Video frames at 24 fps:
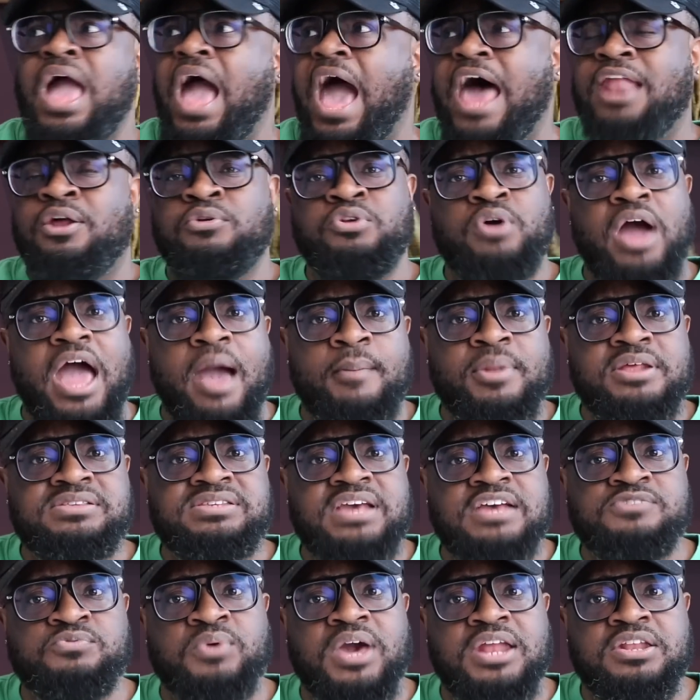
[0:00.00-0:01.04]
I don't know how many
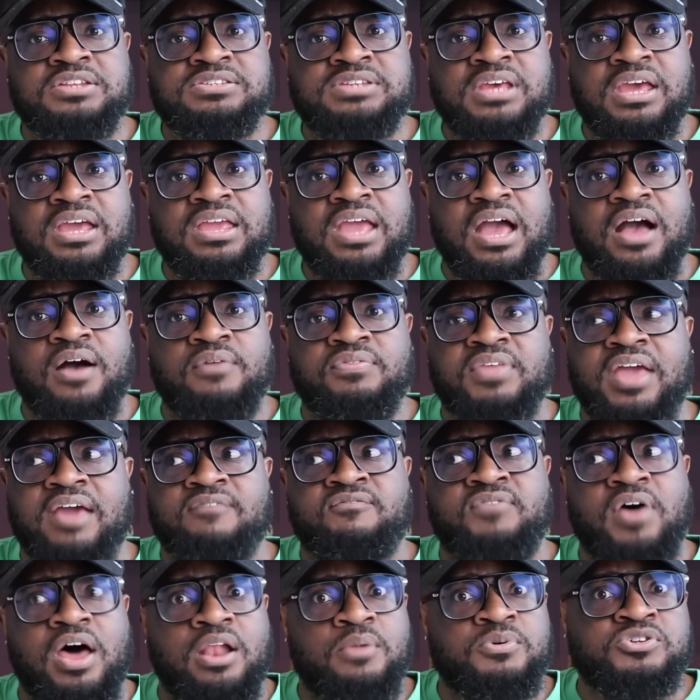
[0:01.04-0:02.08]
times we got to tell y'all
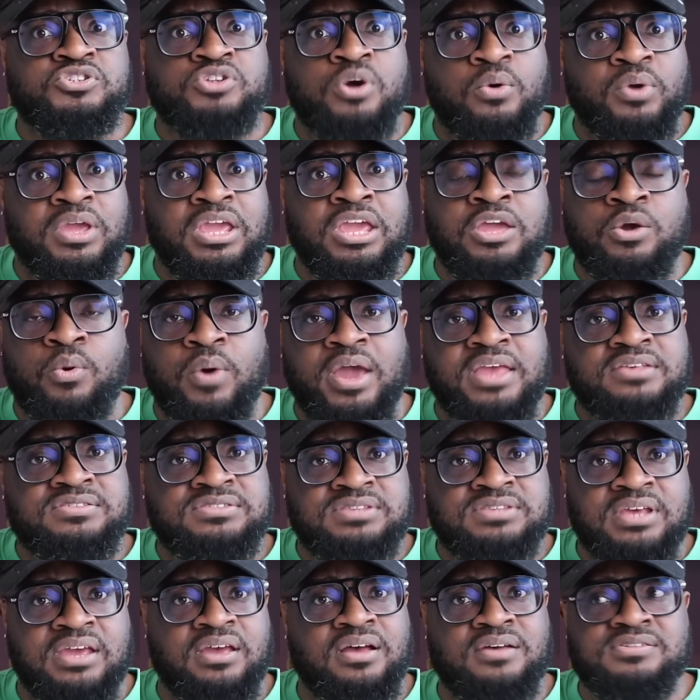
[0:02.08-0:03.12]
that followers don't equate
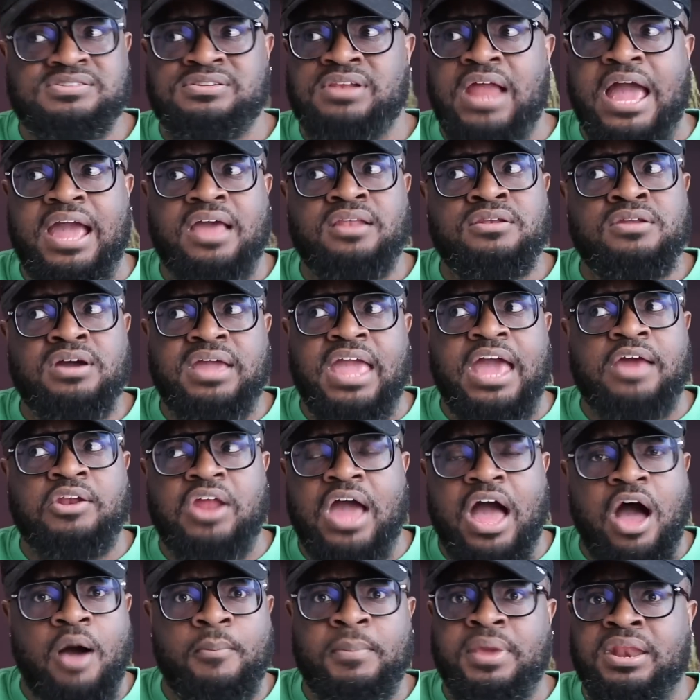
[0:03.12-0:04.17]
sales. Like, look at
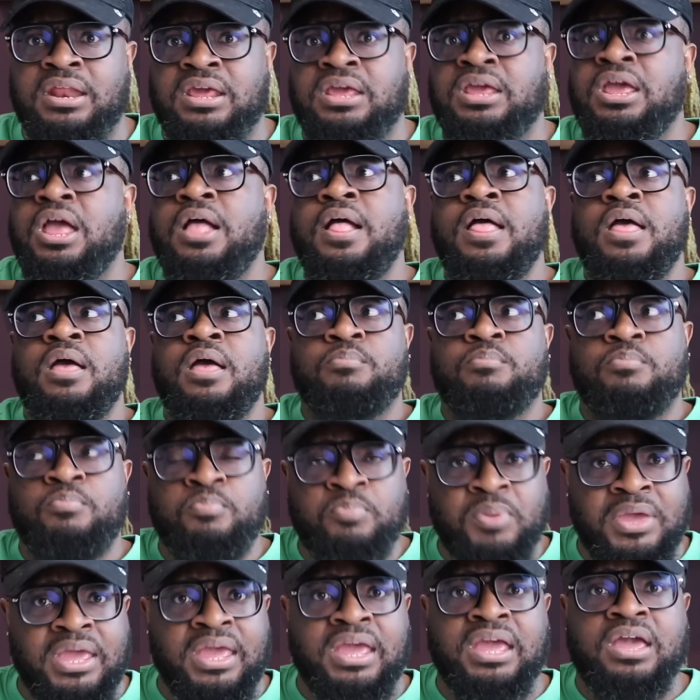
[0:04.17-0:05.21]
how many
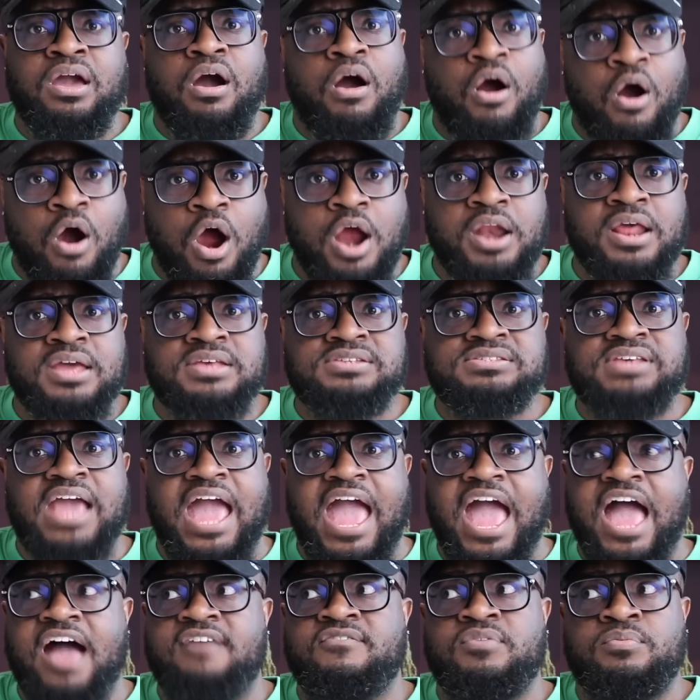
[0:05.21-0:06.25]
big artists
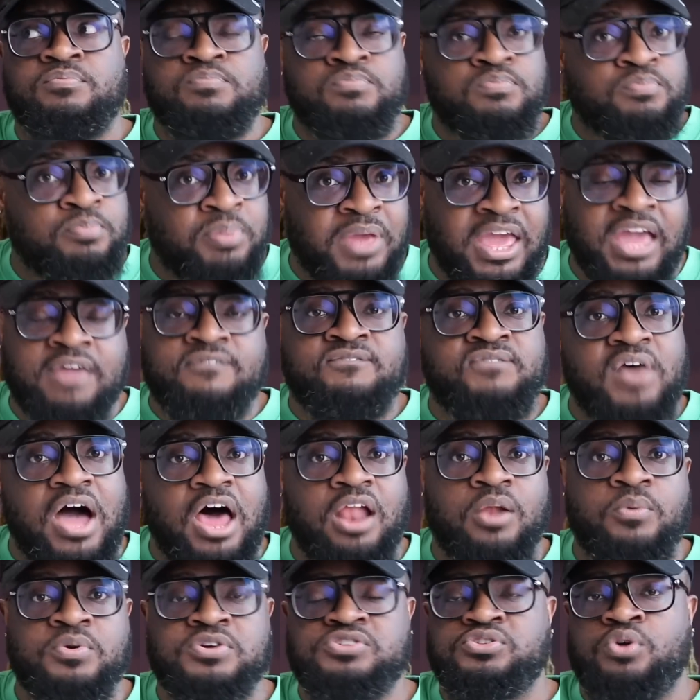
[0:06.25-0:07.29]
have big
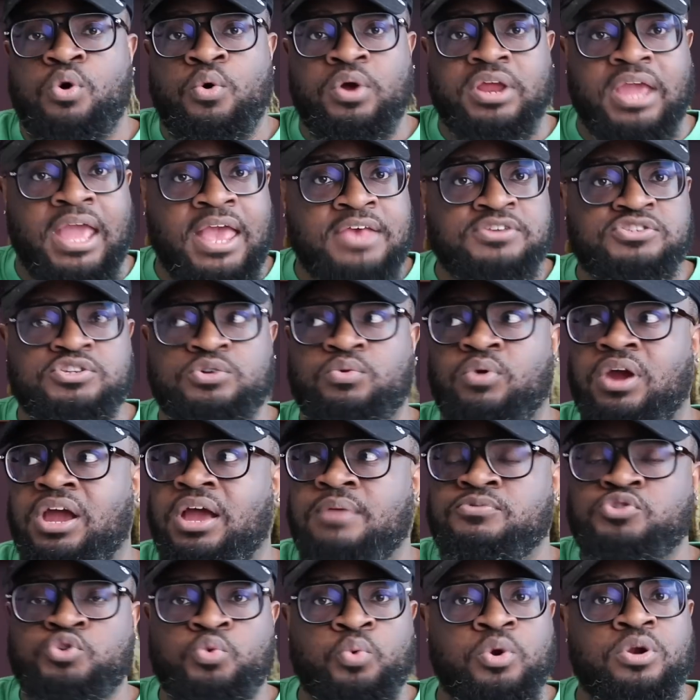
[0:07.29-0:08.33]
followers on
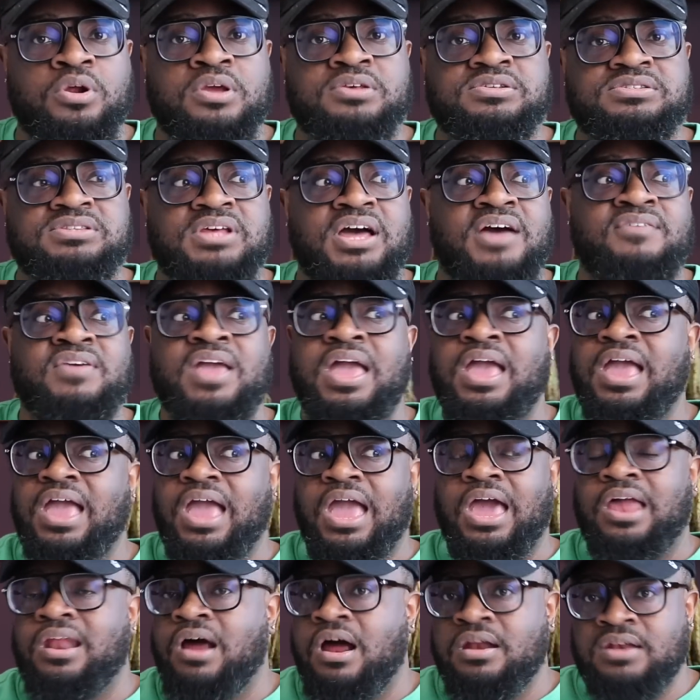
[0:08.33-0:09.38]
Instagram, Twitter, and stuff,
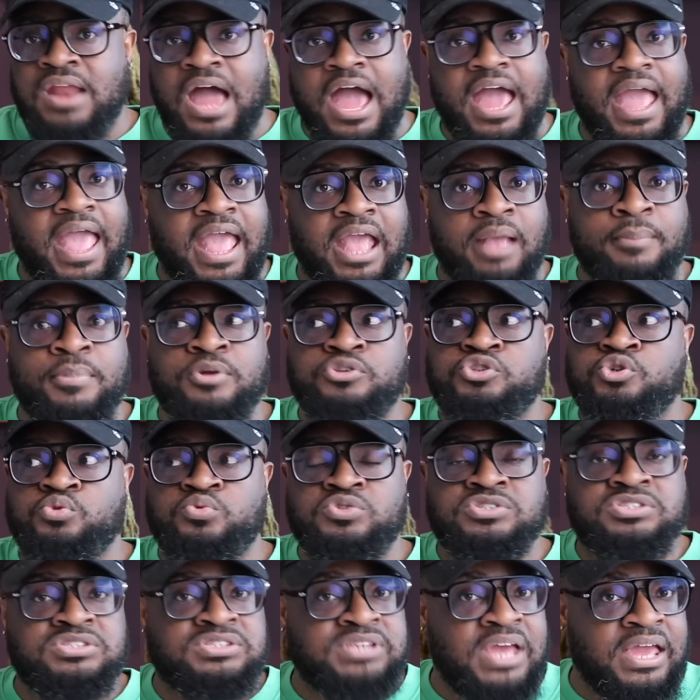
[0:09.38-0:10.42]
and are not able to
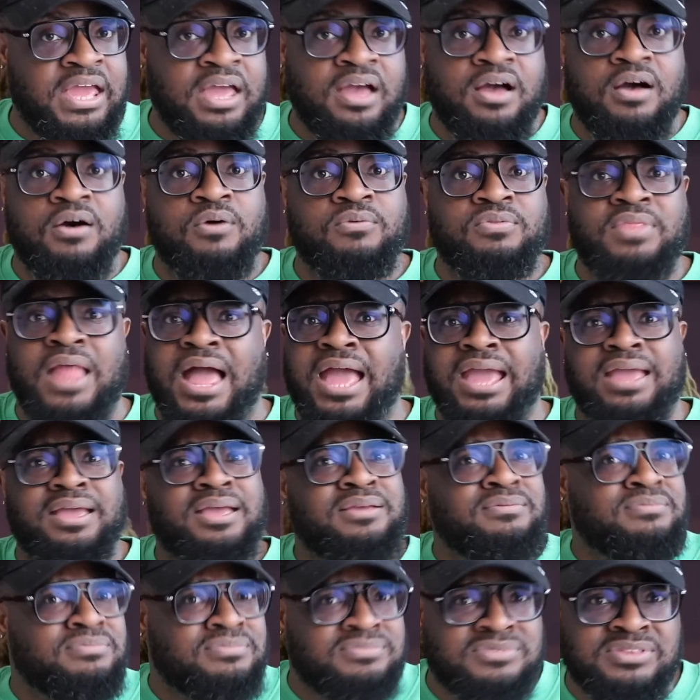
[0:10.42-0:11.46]
sell.
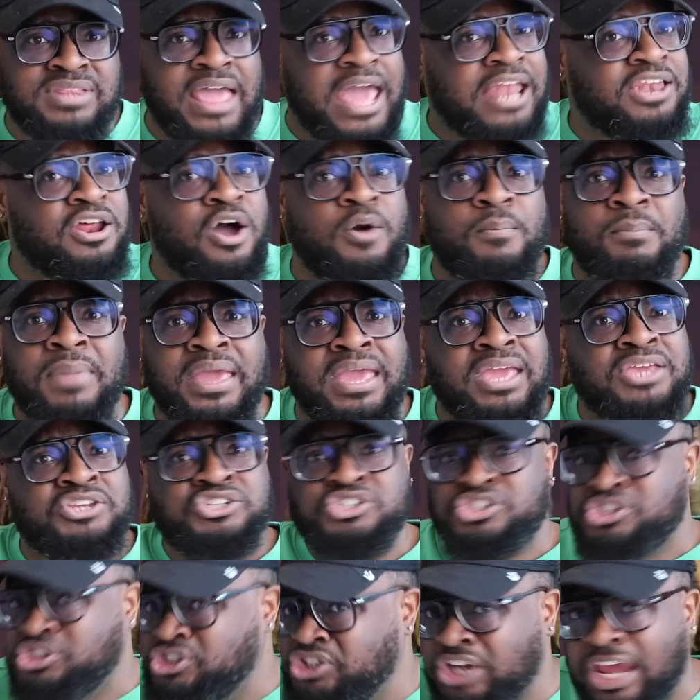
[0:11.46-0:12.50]
Like, that don't mean
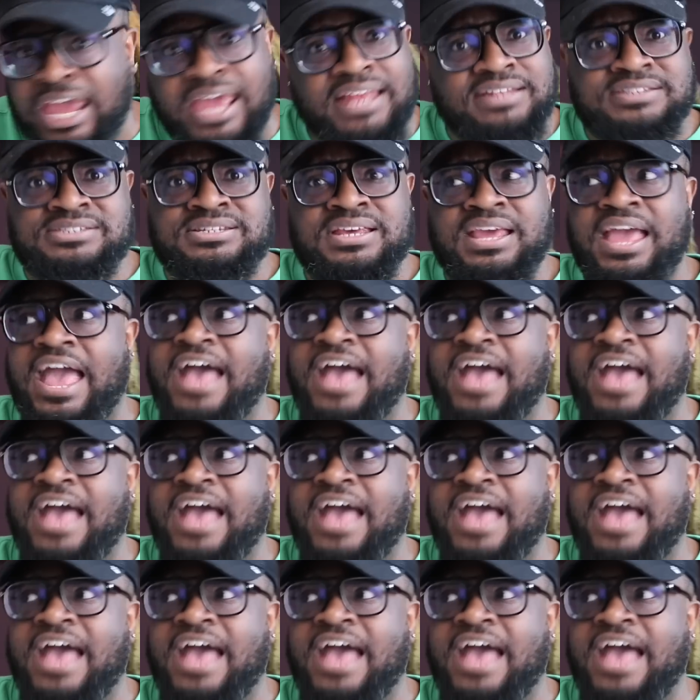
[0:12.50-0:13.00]
shit.